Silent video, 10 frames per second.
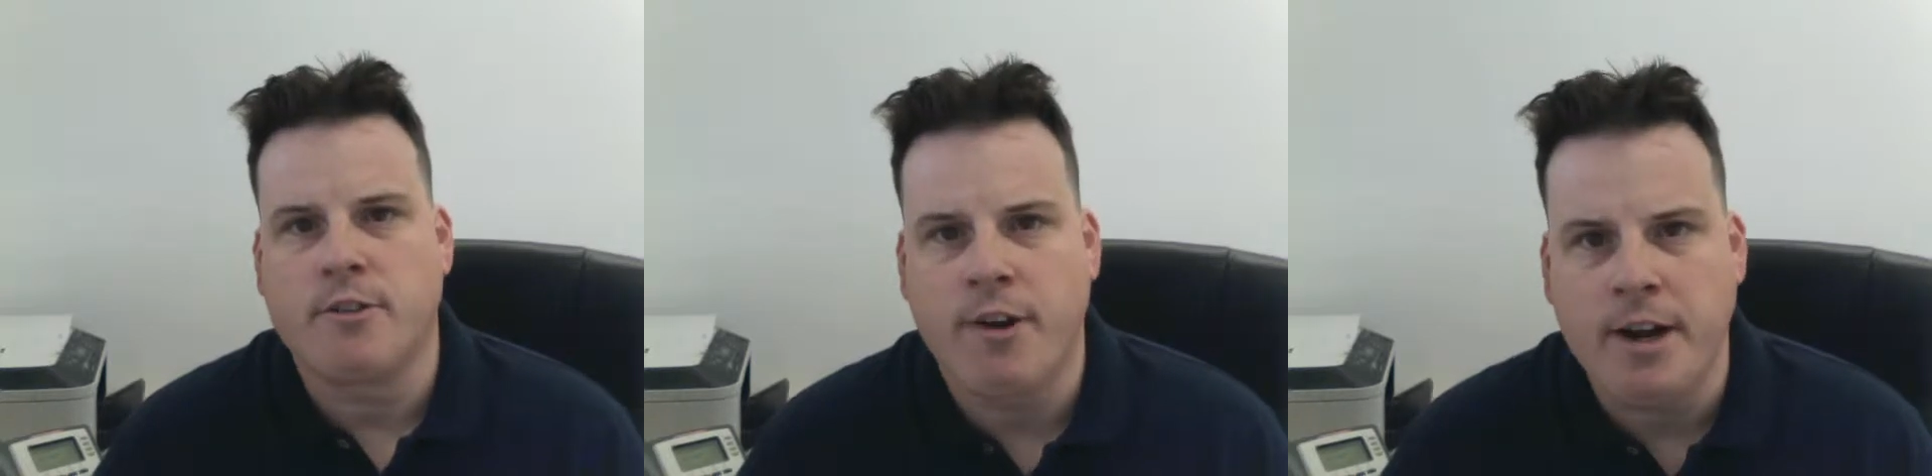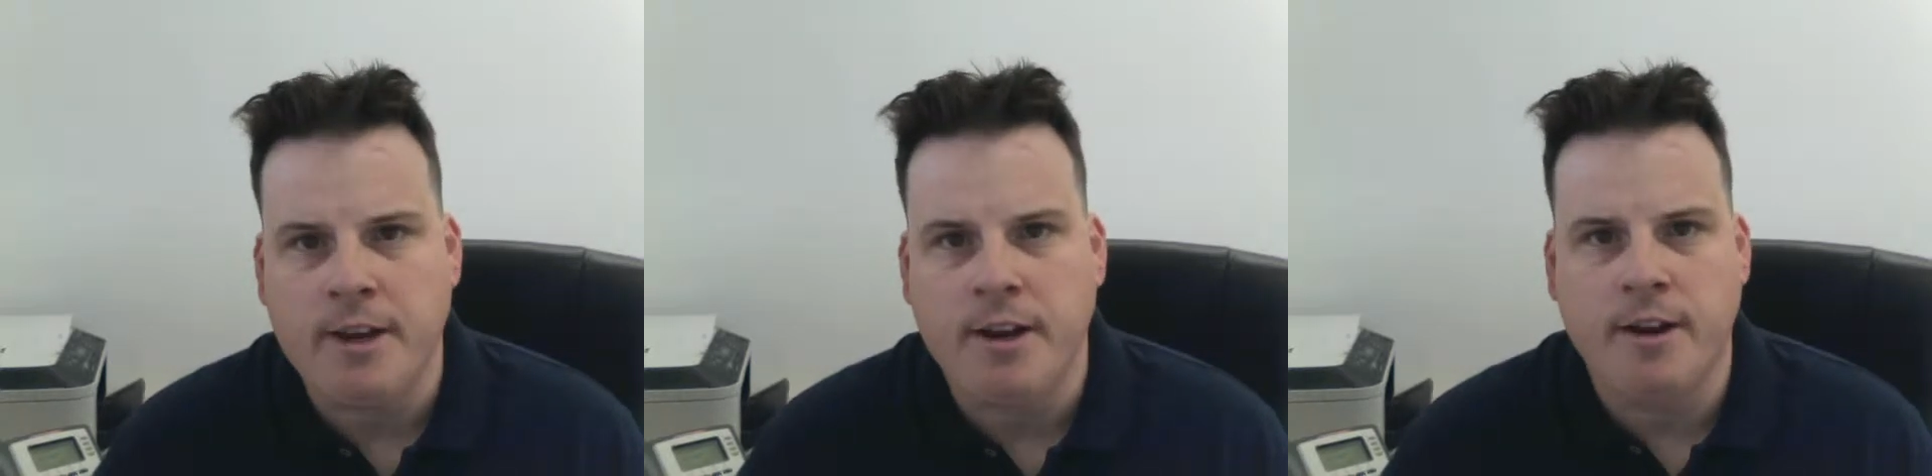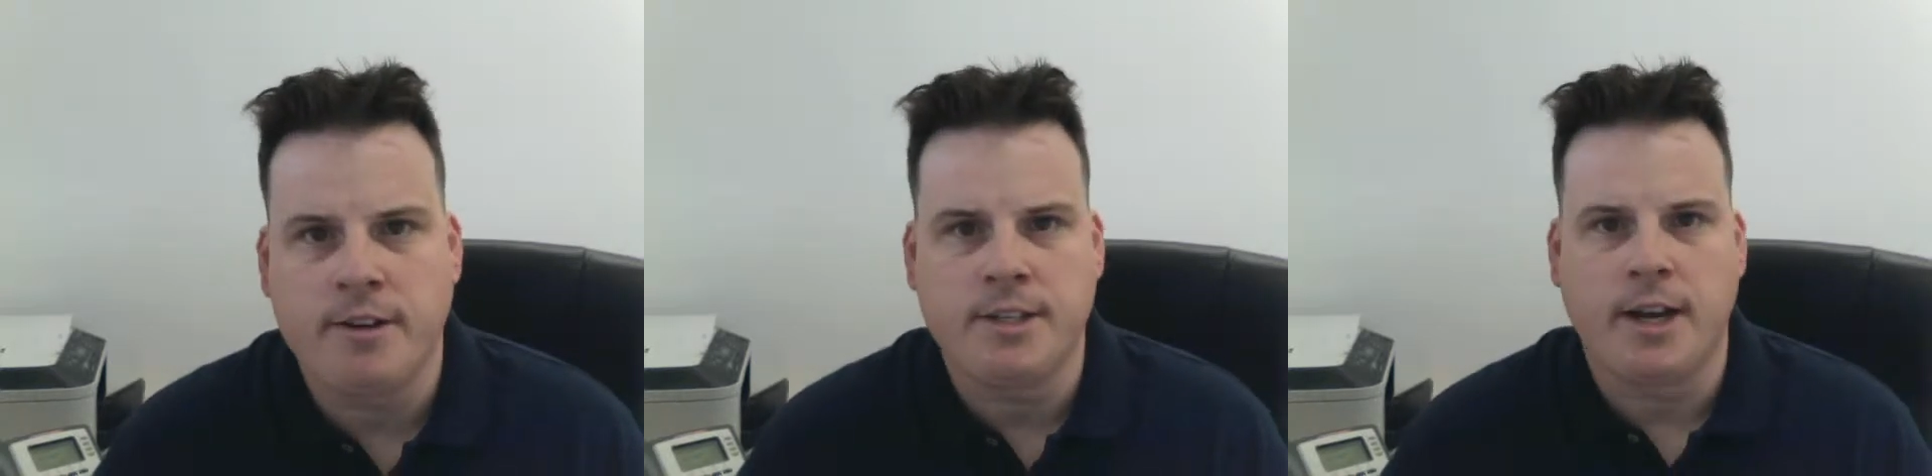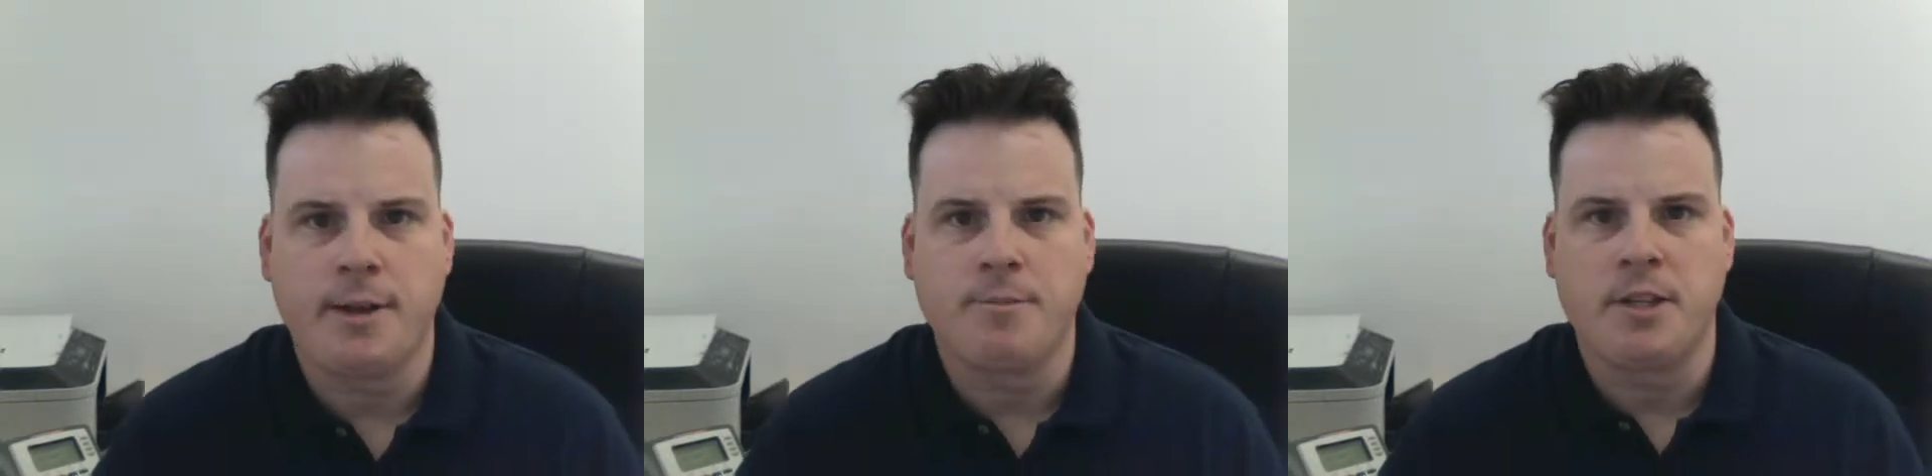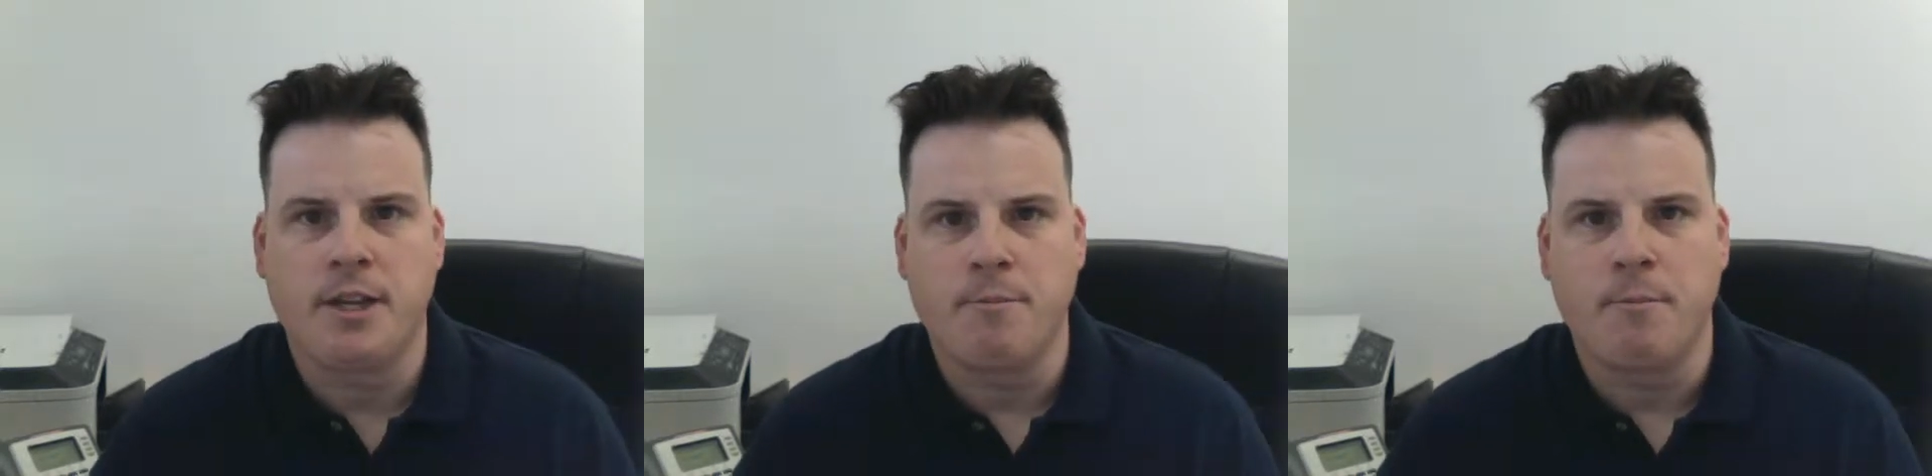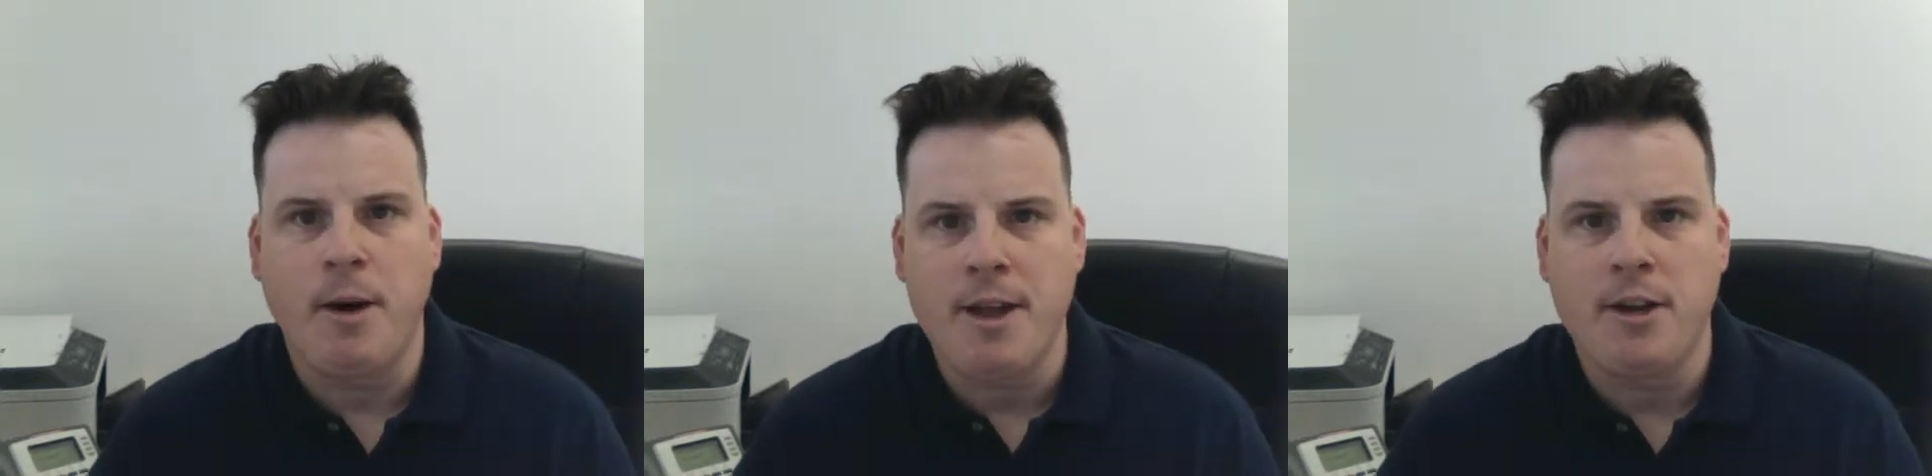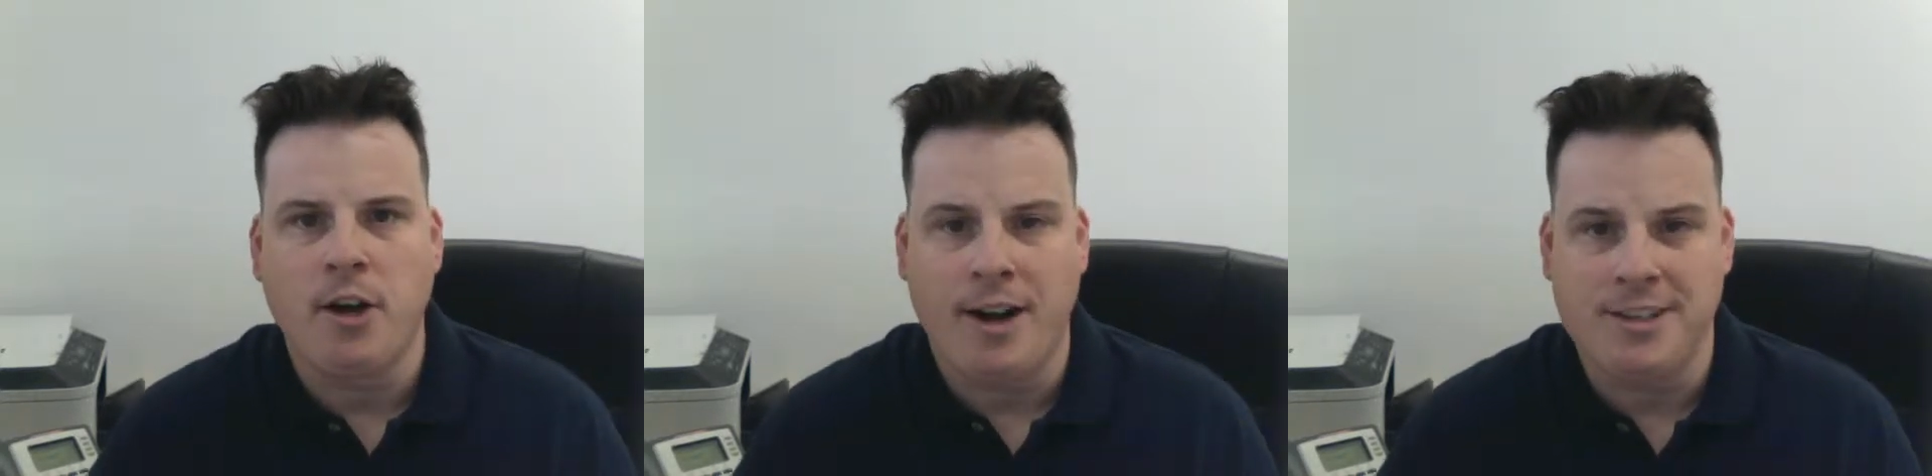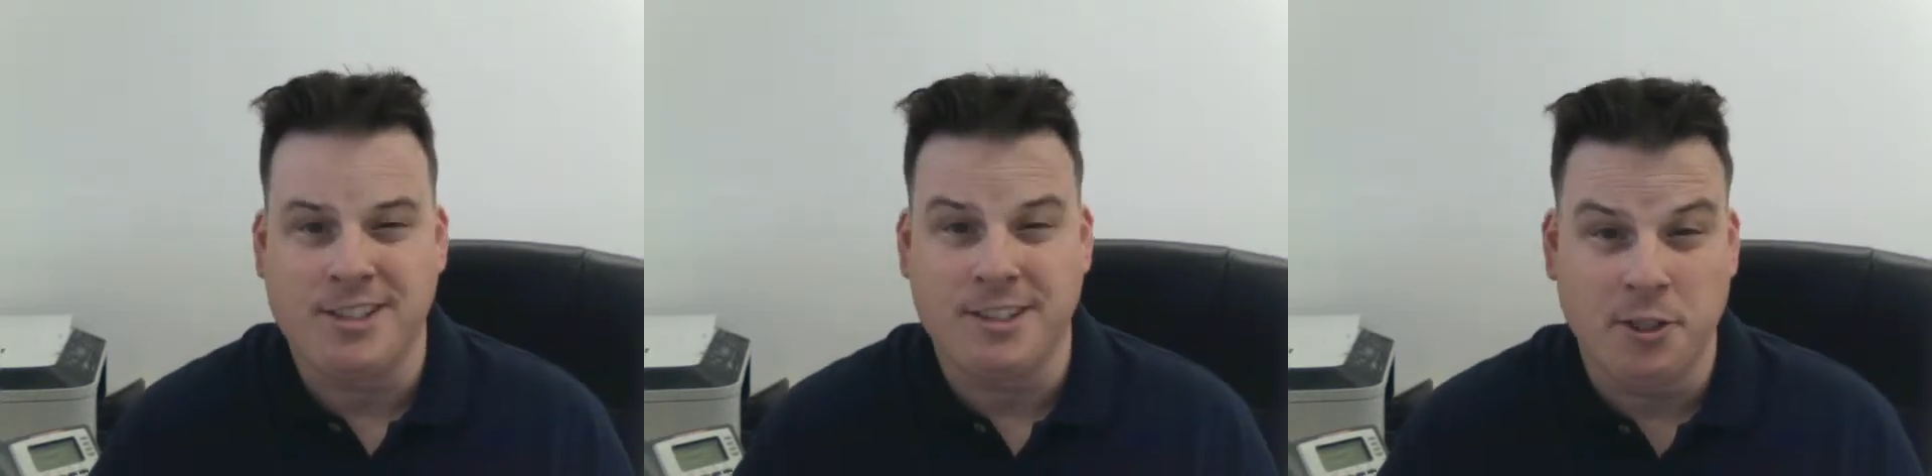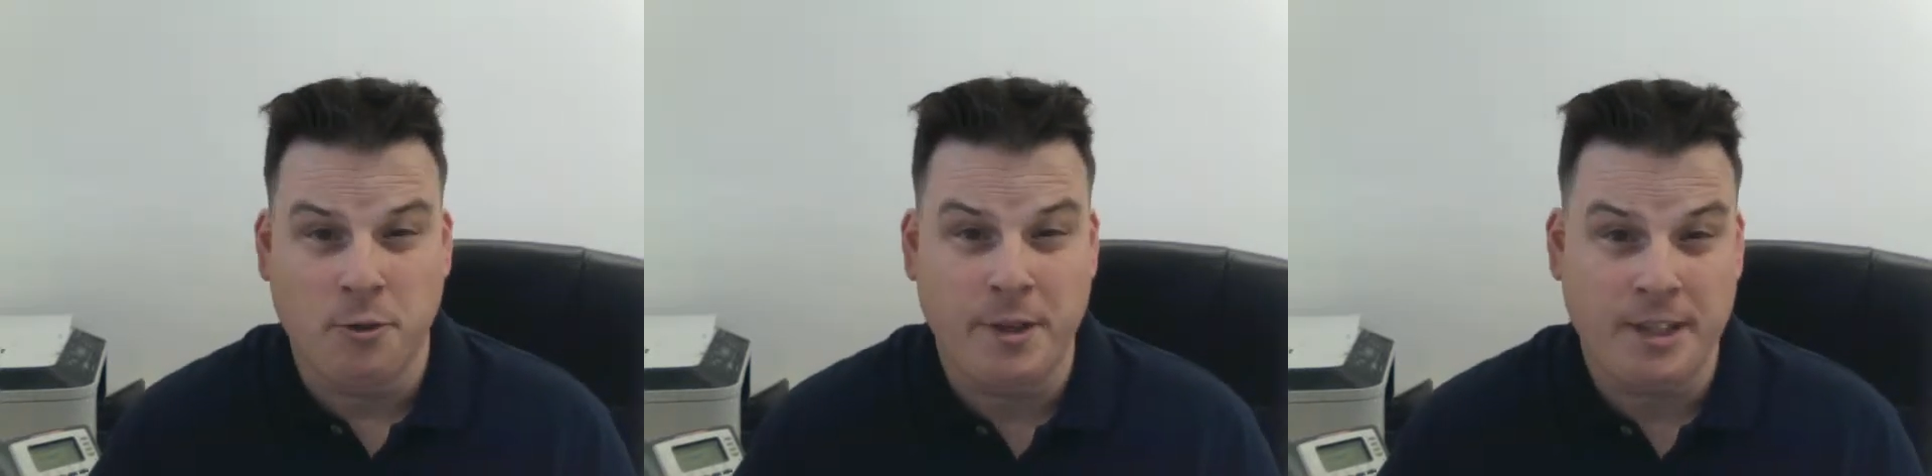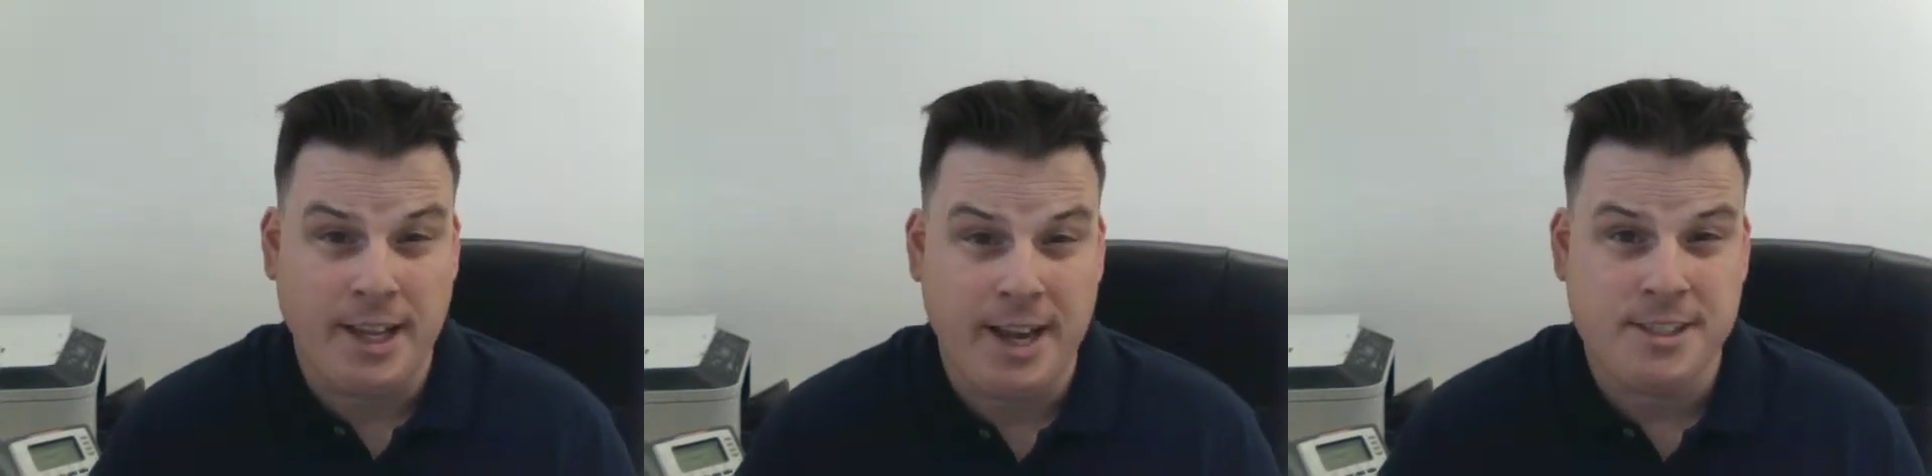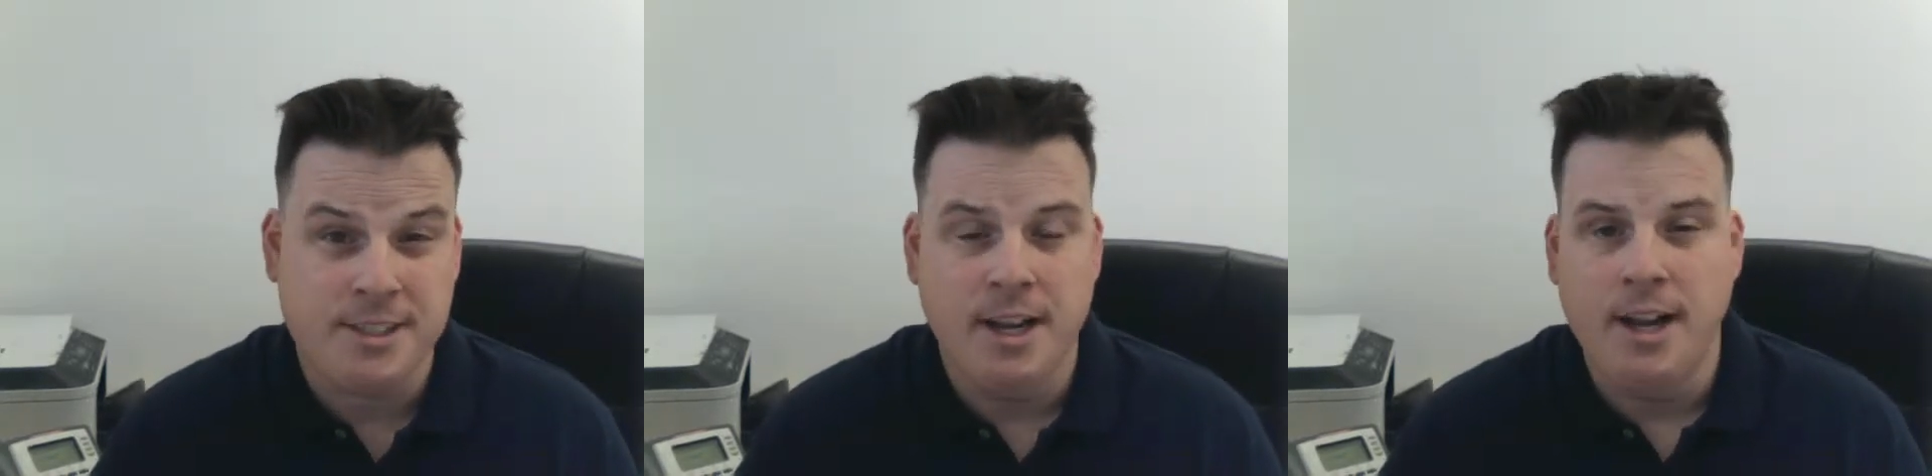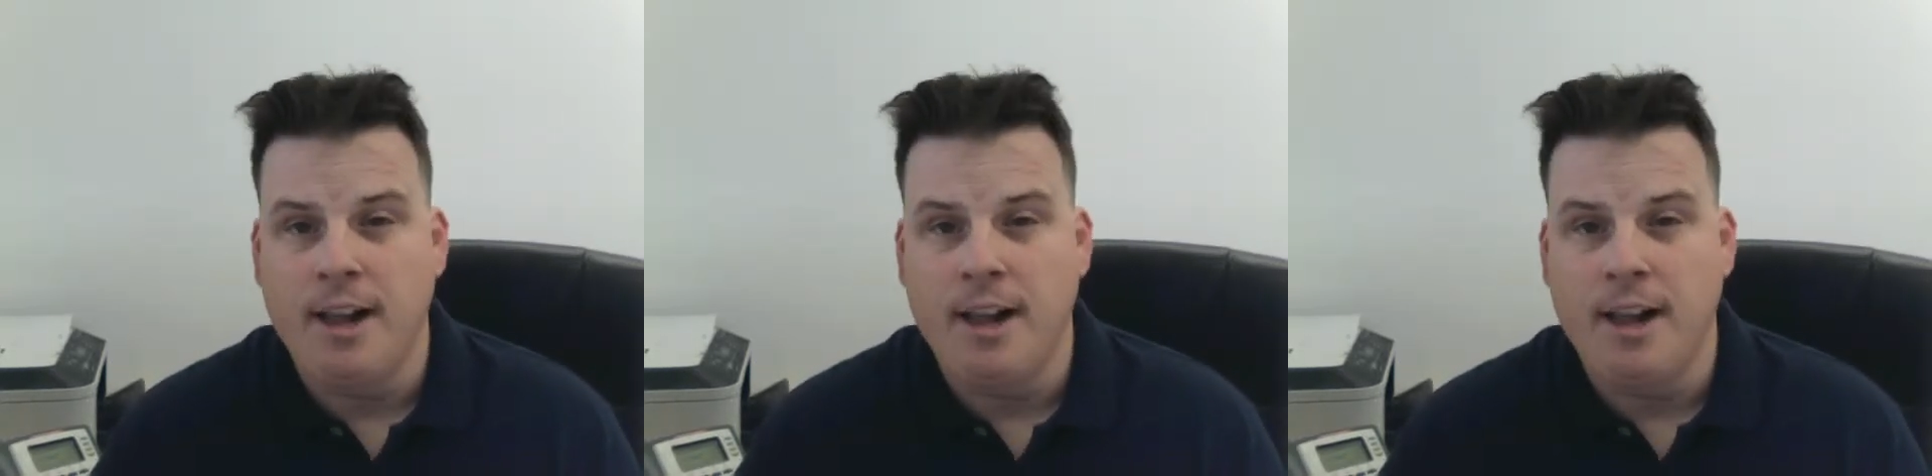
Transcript: credit card types that might cost a little bit less,